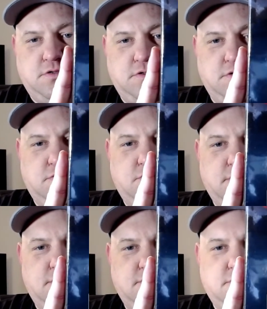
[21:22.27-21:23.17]
The
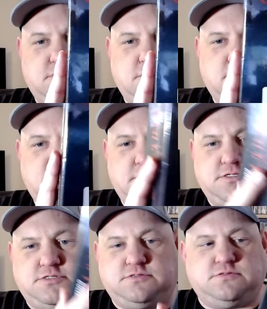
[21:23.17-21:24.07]
Critters
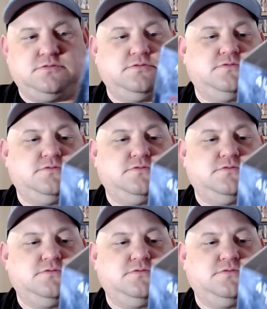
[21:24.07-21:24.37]
collection.